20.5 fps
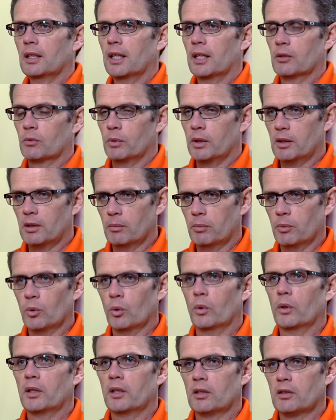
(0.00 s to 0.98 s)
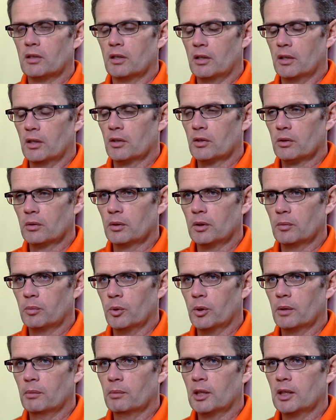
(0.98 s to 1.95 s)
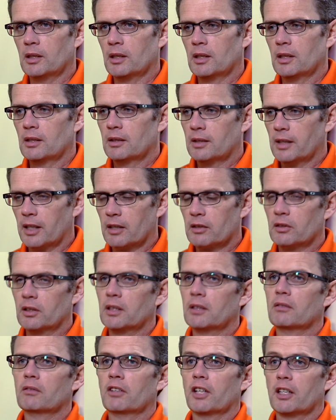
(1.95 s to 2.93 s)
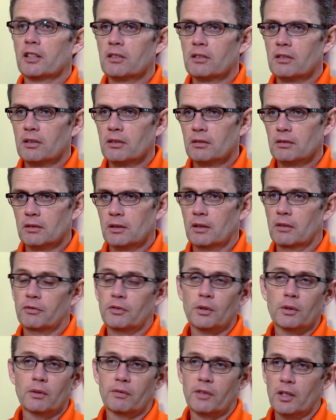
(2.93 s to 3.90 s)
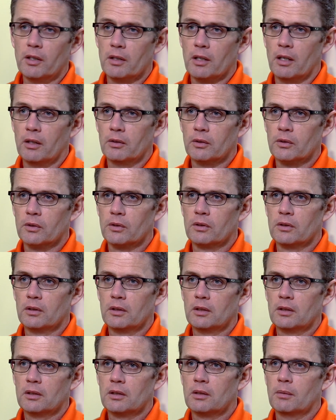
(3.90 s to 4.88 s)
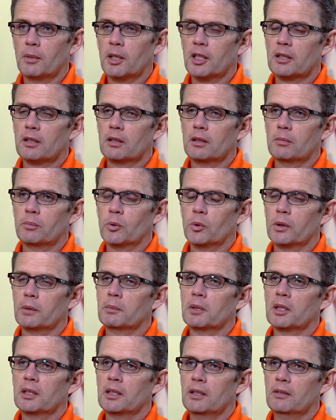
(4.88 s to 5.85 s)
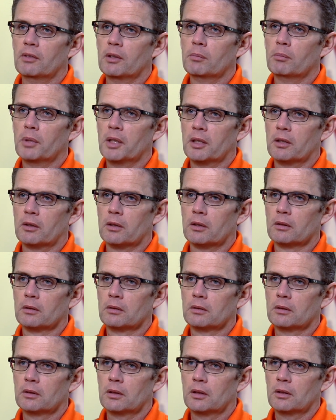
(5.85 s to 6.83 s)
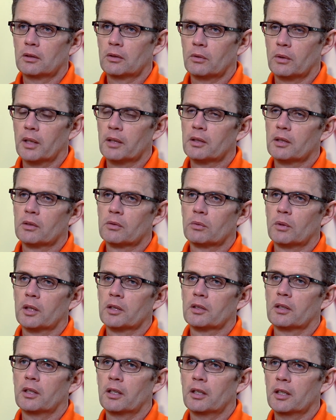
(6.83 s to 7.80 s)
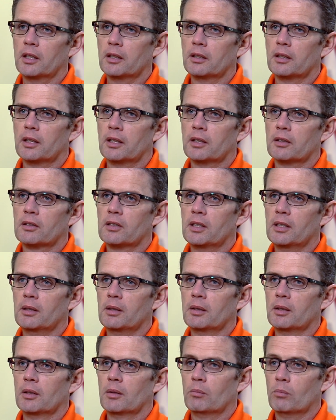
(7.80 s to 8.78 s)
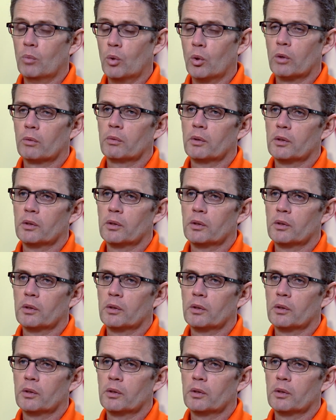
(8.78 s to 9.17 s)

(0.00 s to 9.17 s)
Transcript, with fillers: as we deploy this initial deployment to actually invest a few of their dollars to make the deployment even bigger throughout this rest area and see more